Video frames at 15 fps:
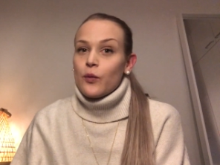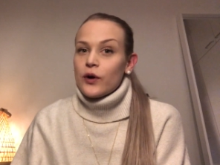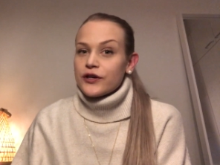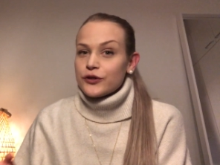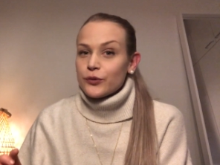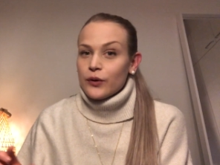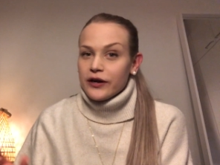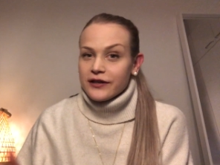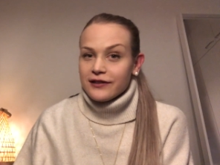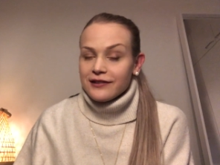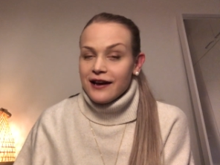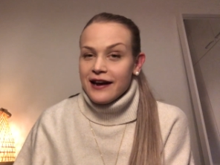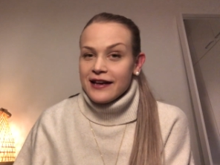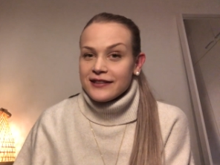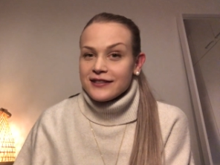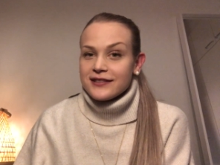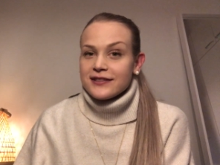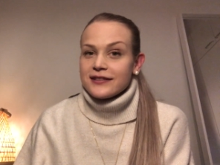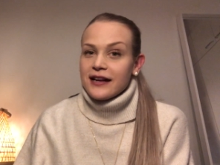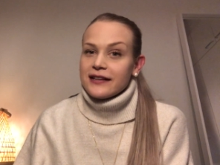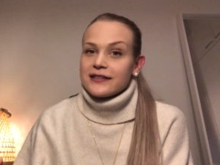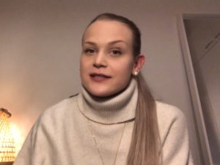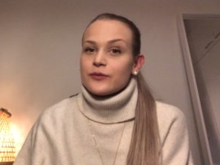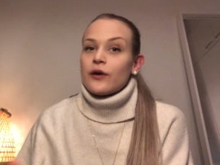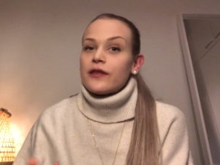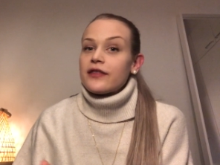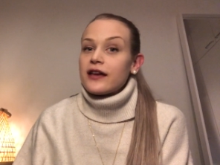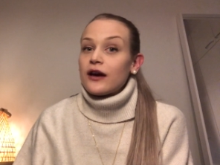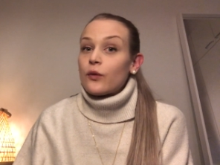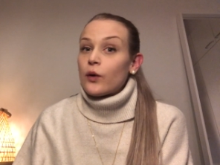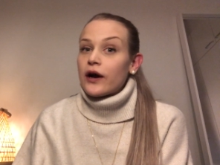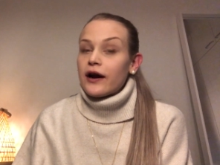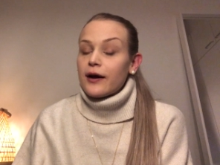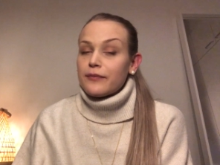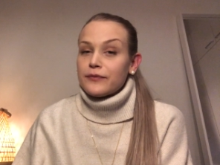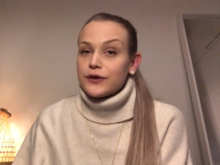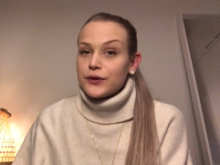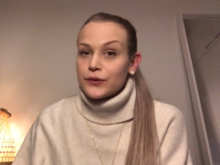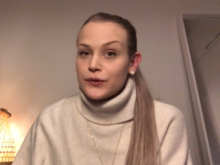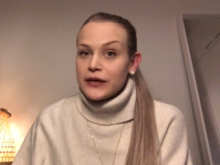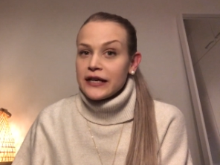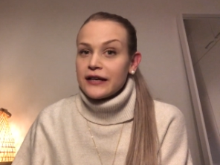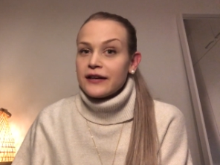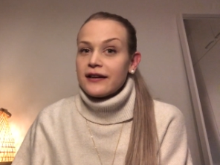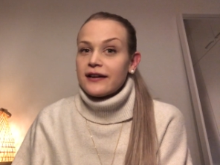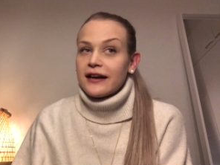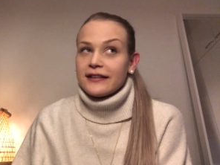one-to-one clients that's one thing what i'm doing